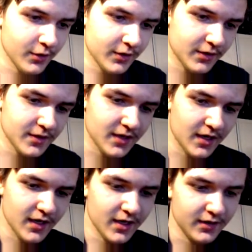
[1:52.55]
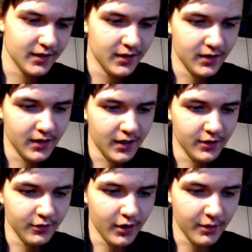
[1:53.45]
this, I
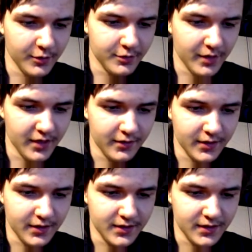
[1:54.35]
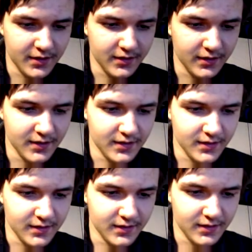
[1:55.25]
don't know how much battery
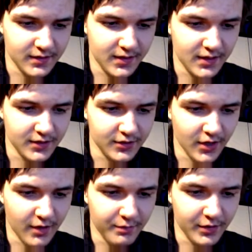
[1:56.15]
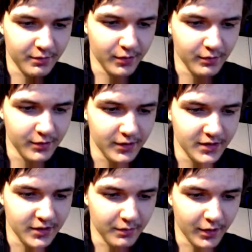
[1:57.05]
this eats up, but it probably
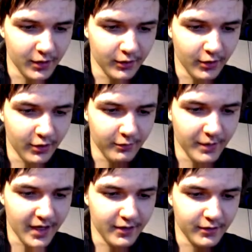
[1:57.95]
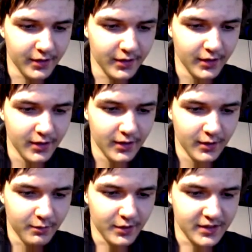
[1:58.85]
eats up a lot of battery.
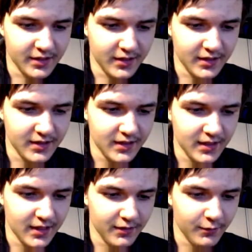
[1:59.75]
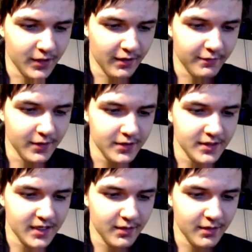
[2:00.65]
But as you can see here, we have very stable